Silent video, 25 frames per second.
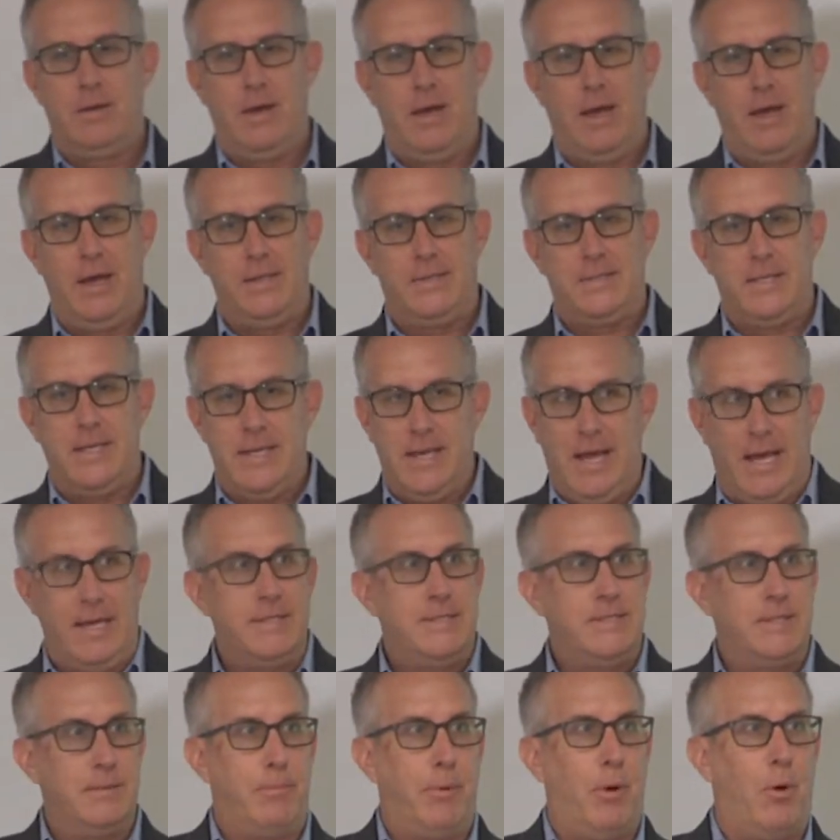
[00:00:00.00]
it's a nice
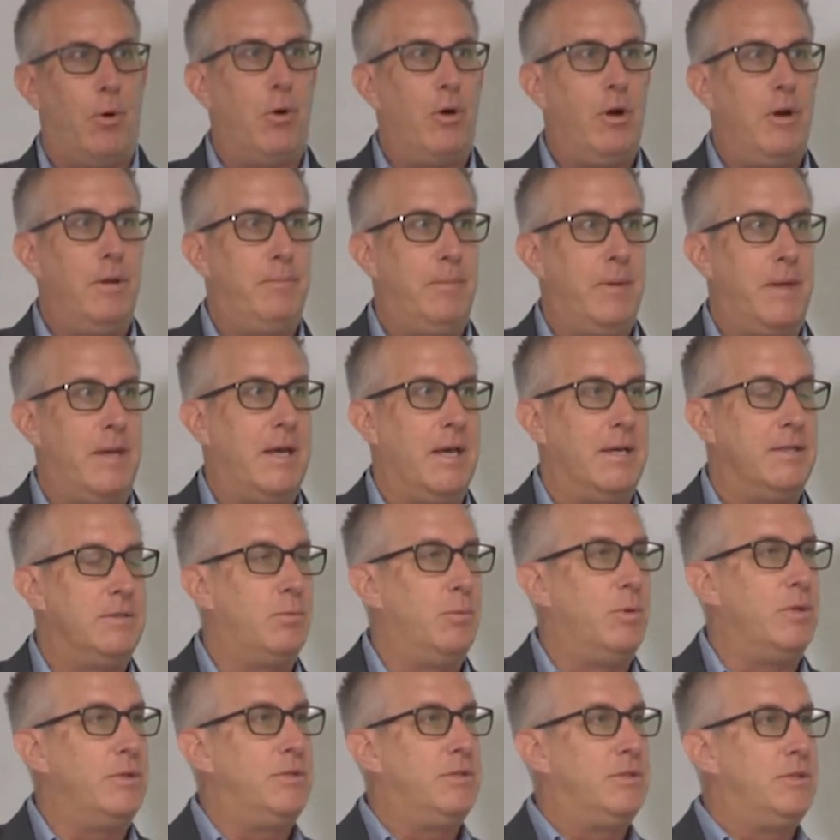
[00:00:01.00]
support, because
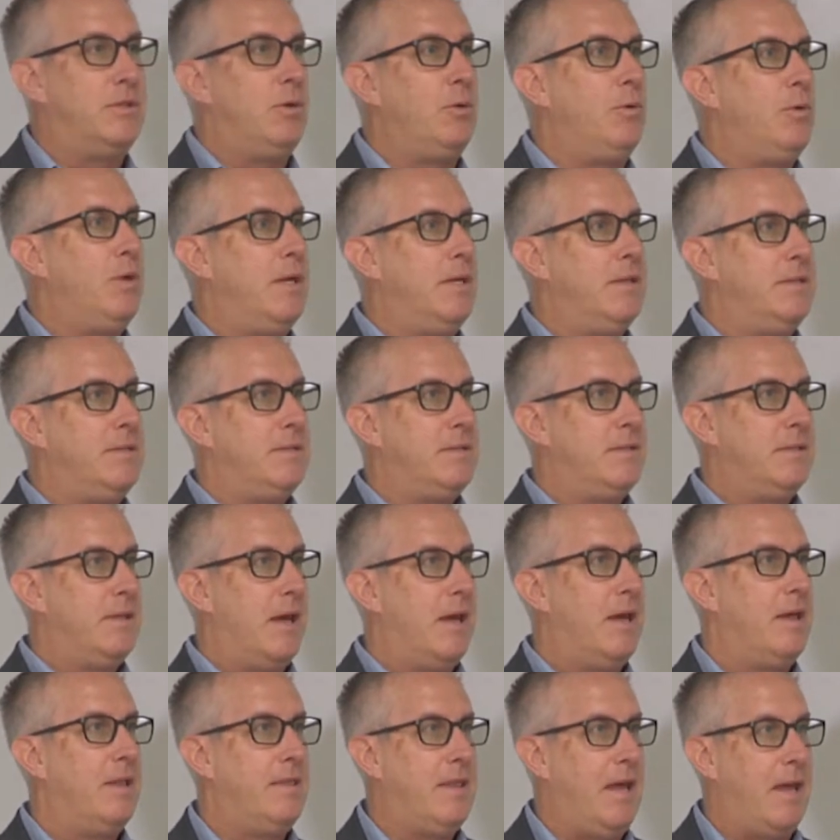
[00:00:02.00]
when students,
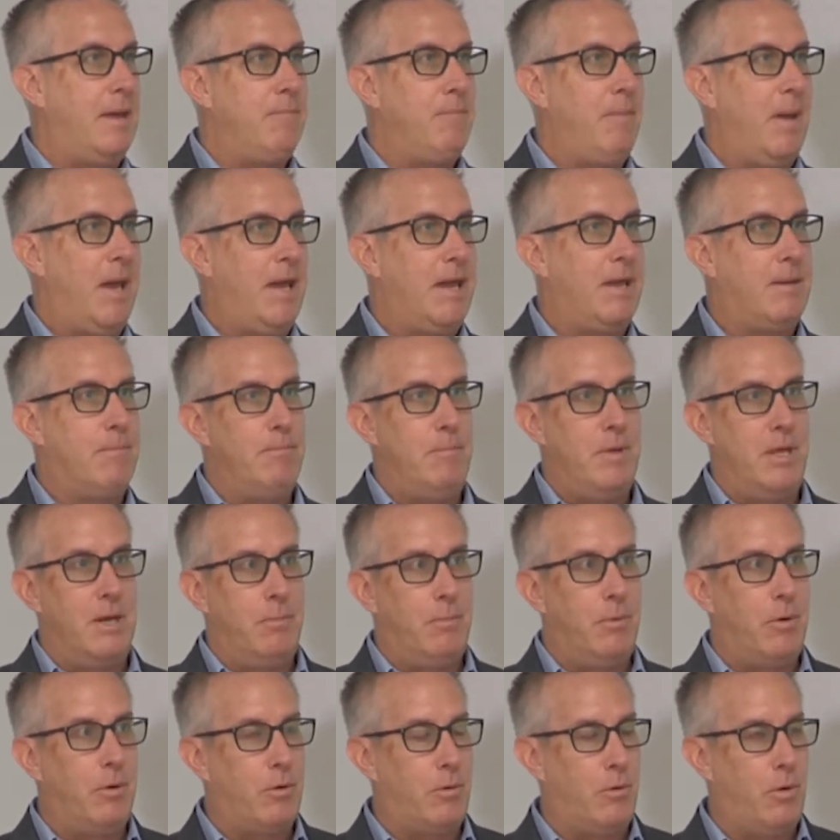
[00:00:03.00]
they make
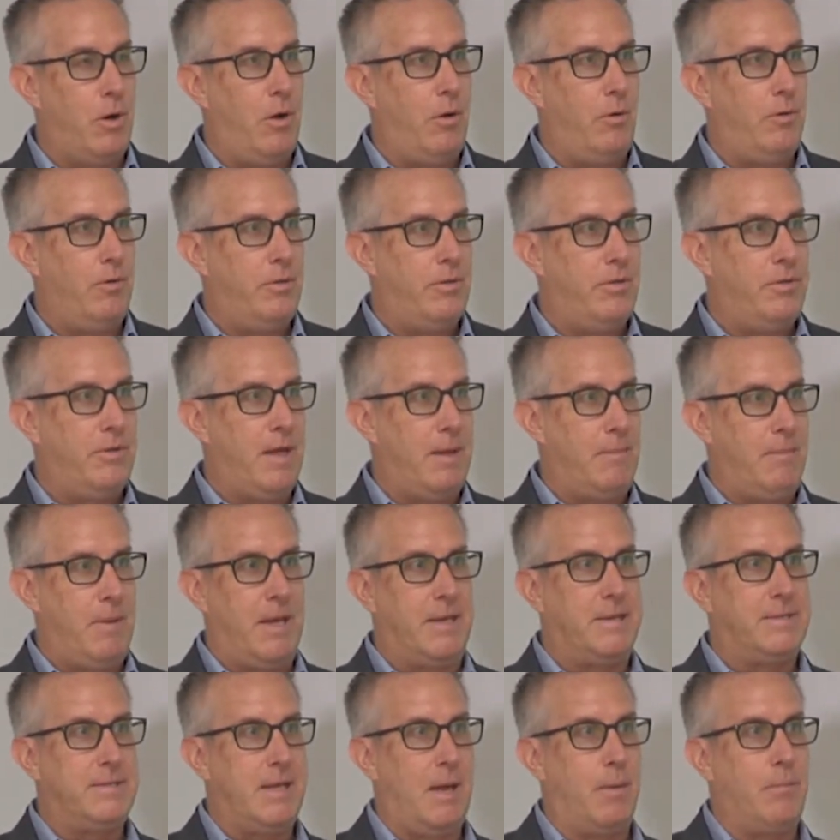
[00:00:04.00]
minimal growth, they
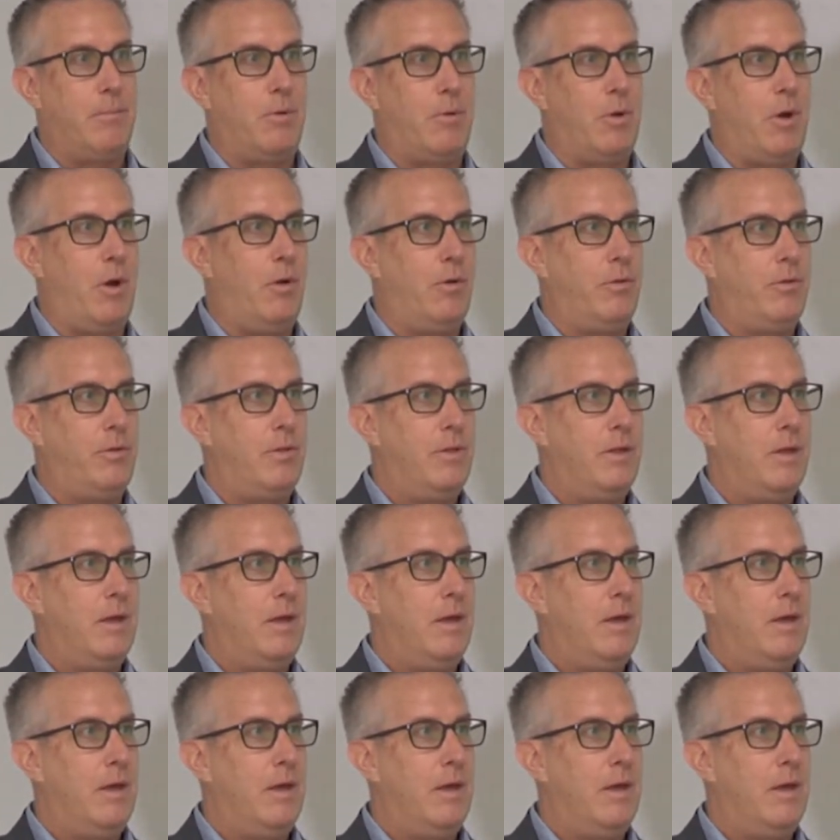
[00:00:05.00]
make some growth.